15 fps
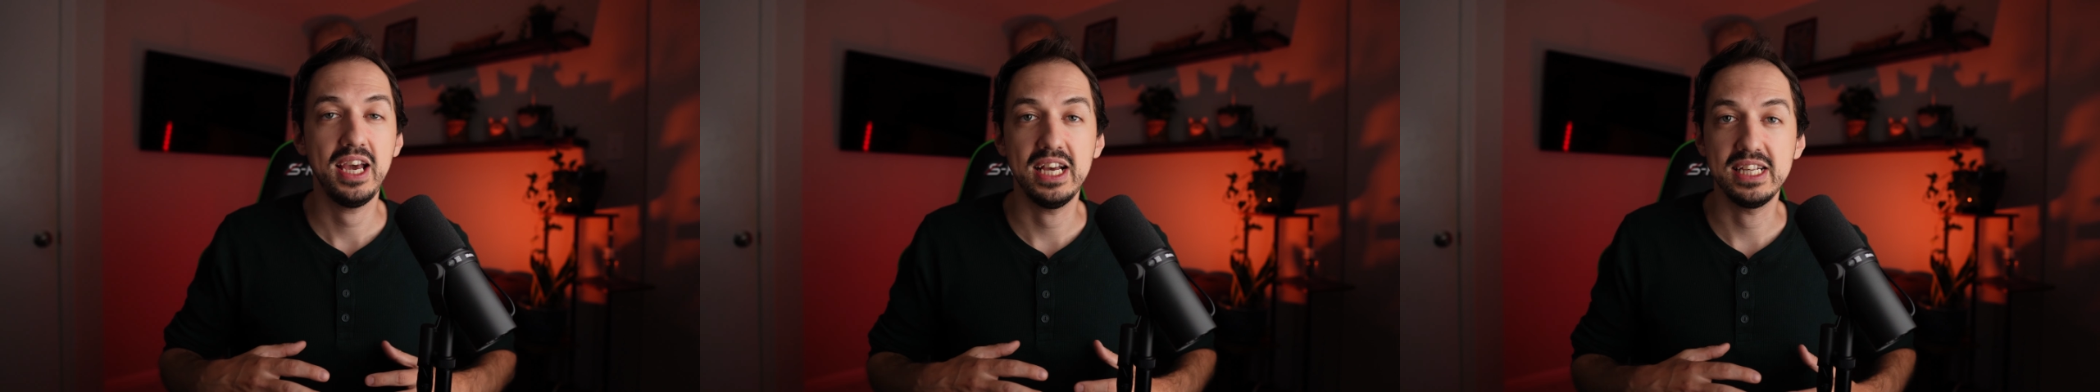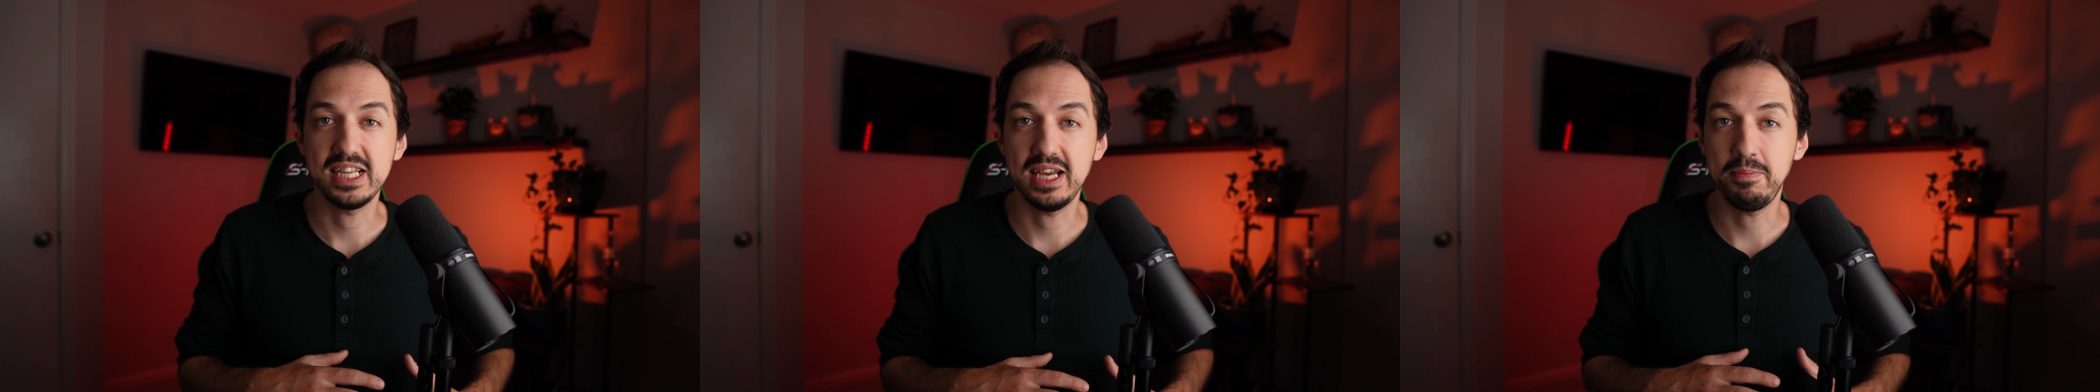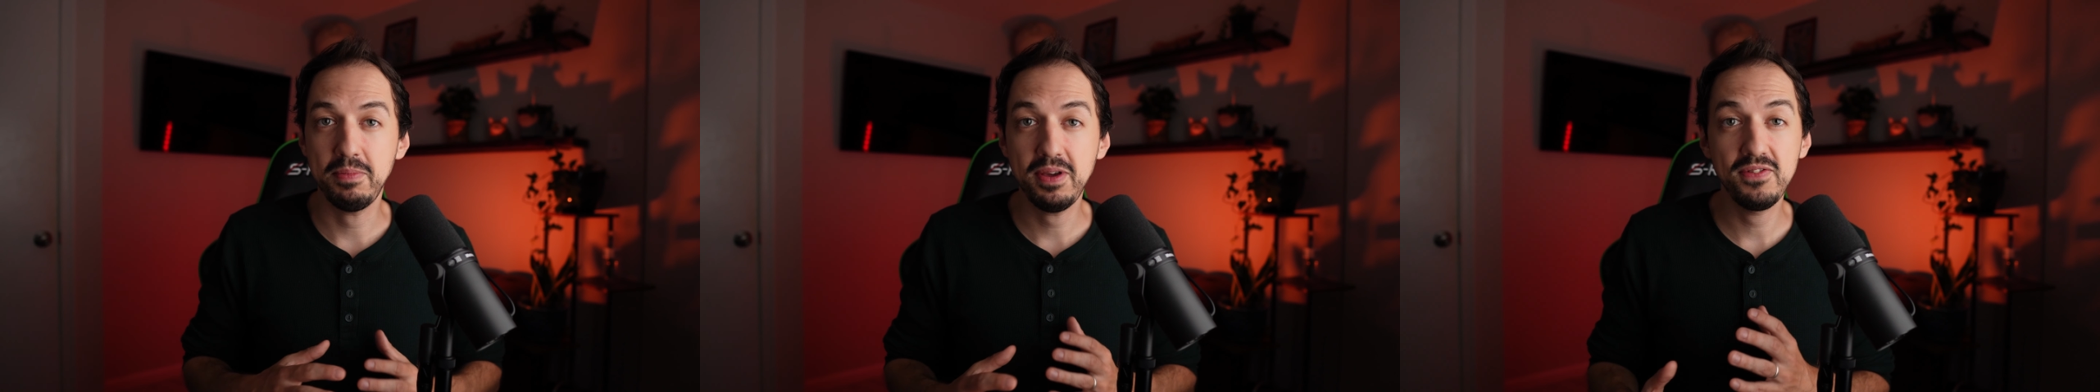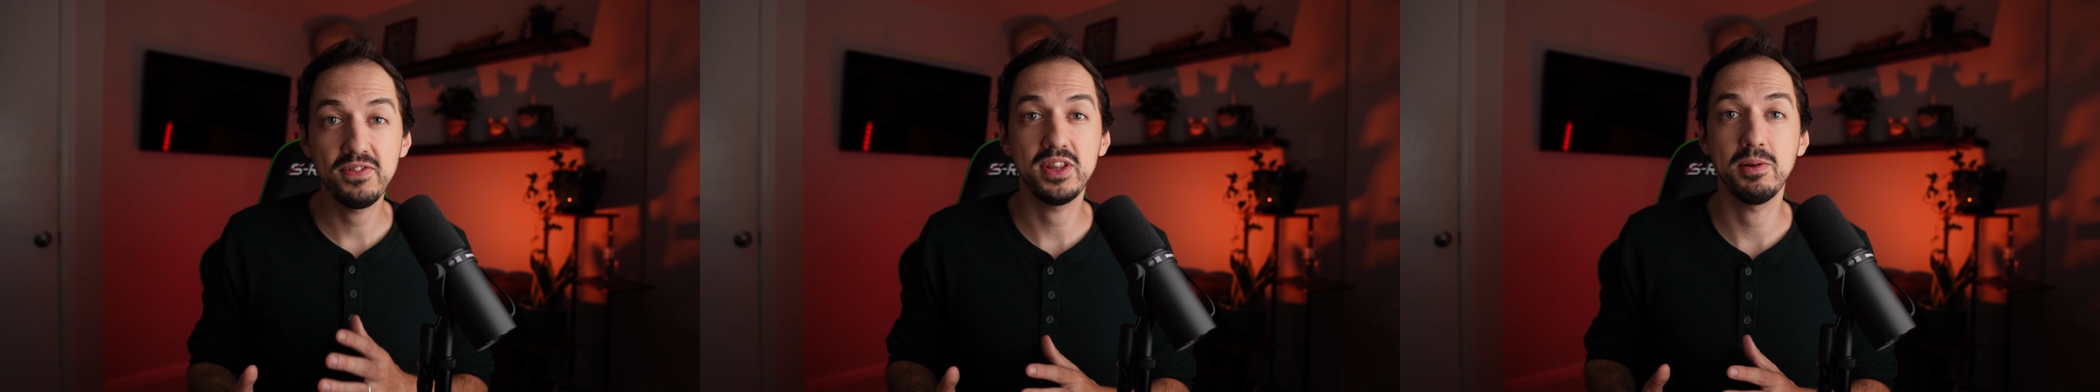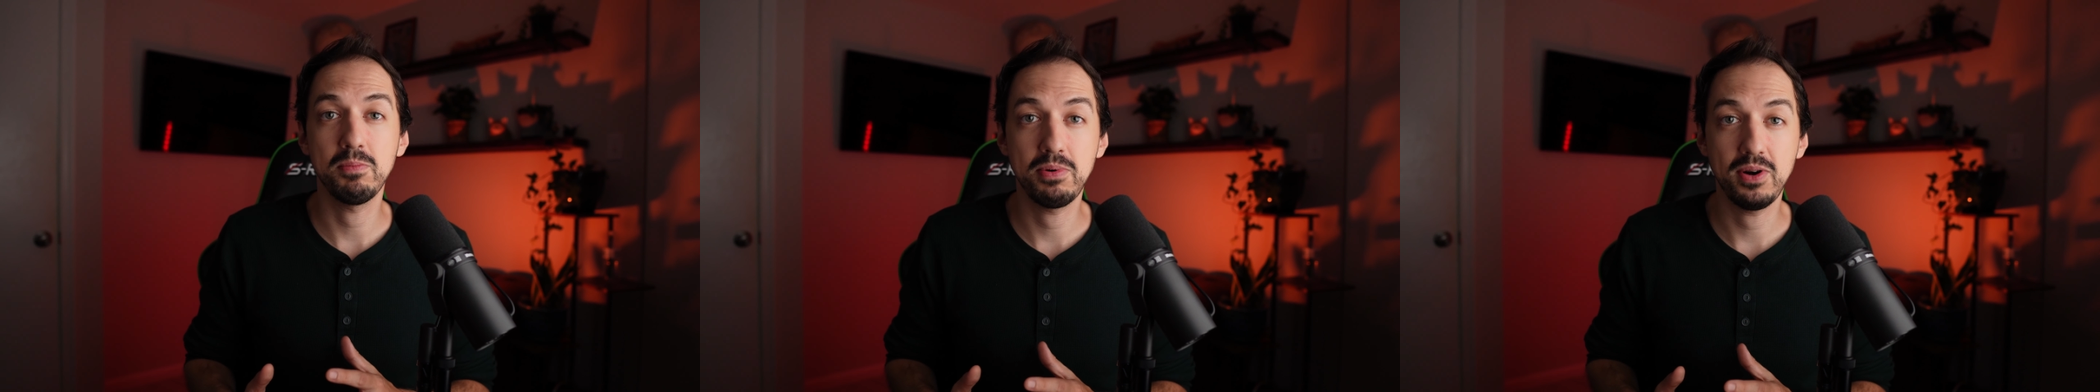as I
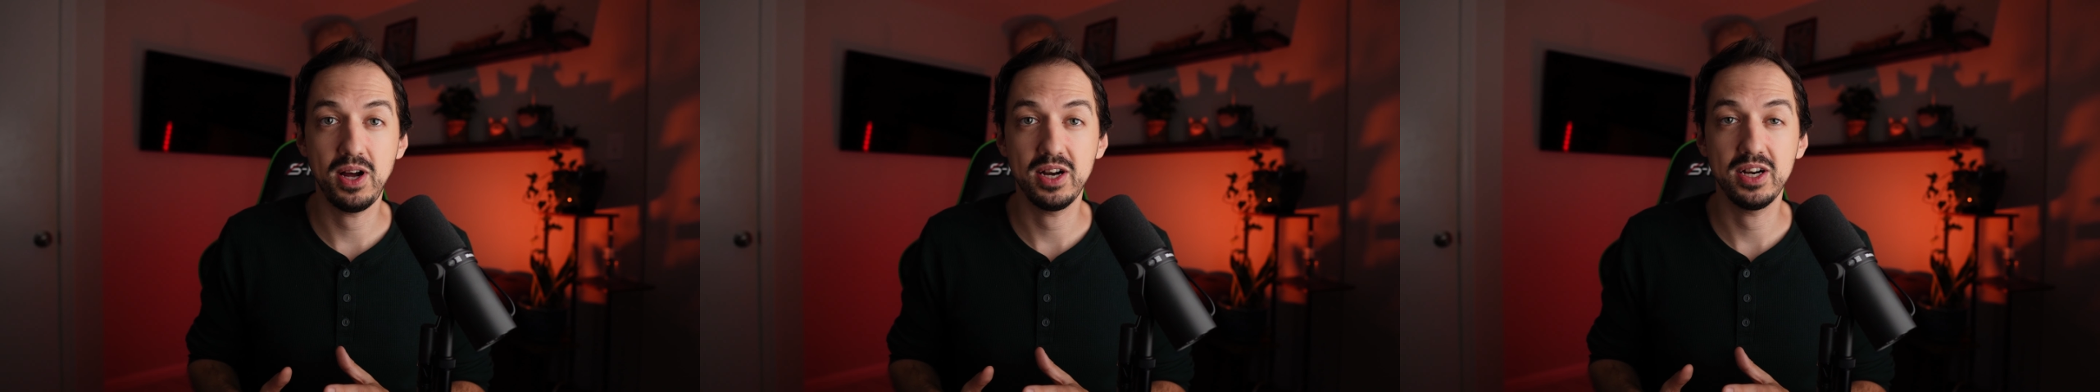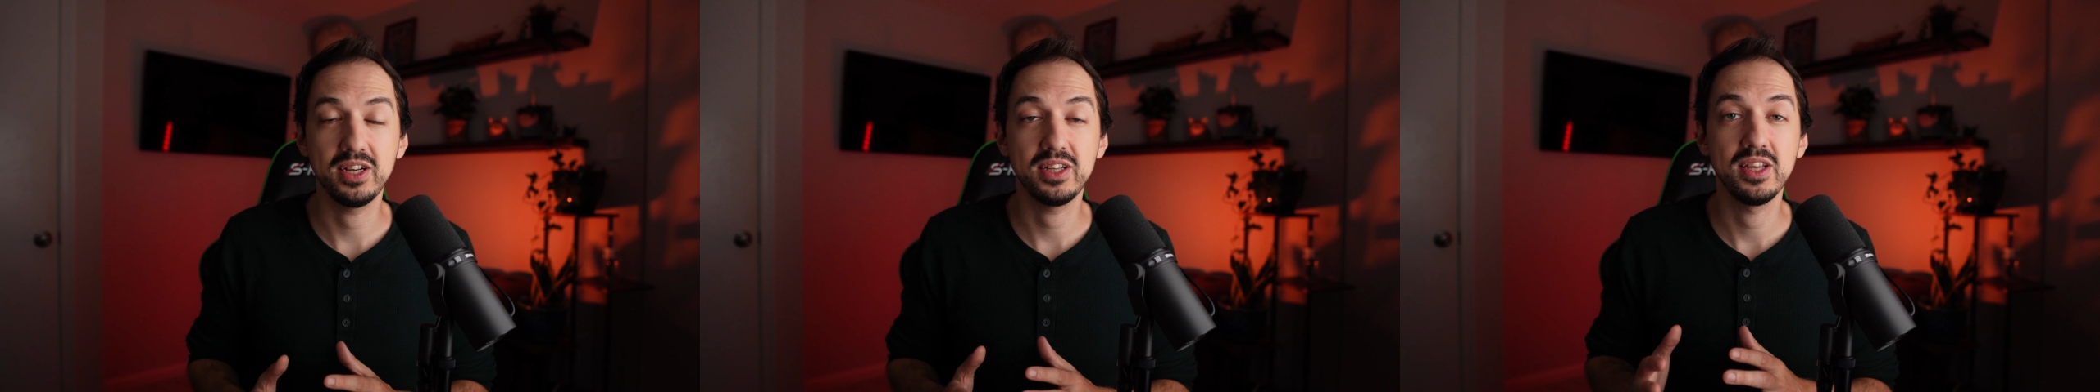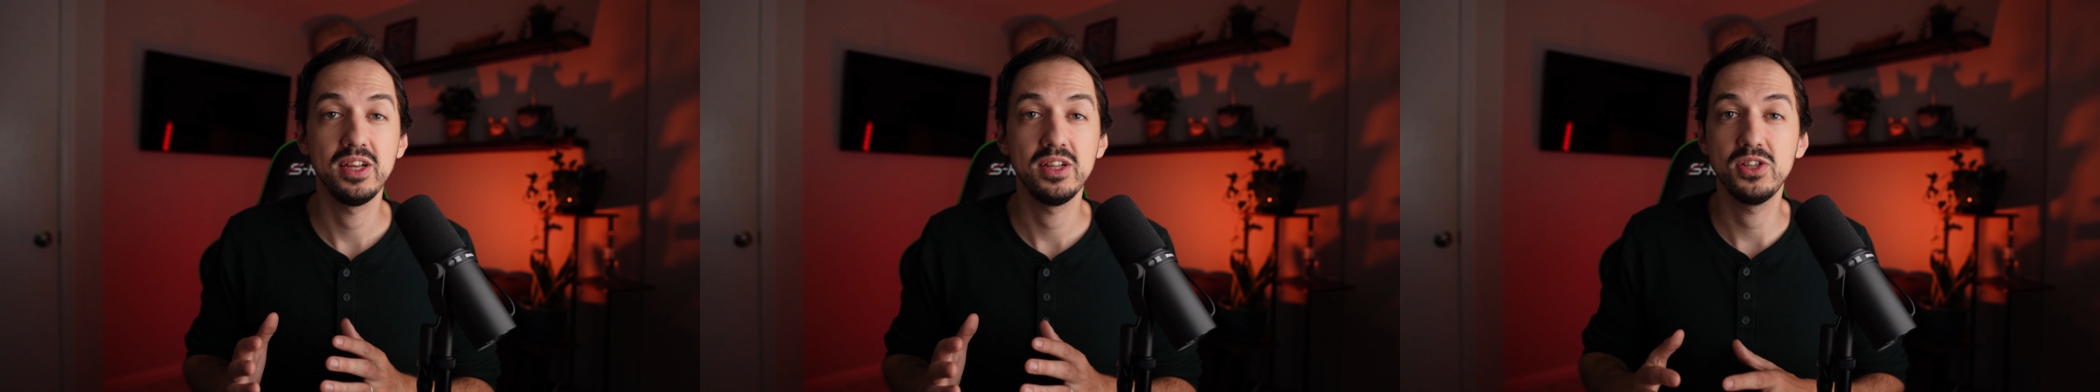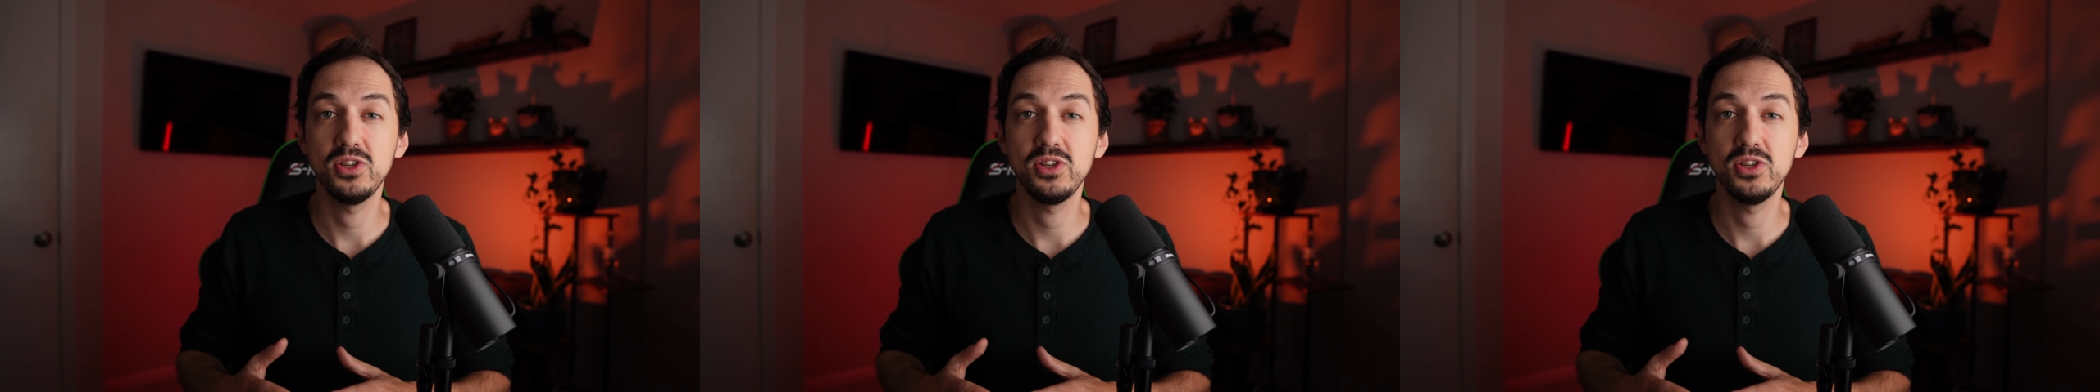pivot the product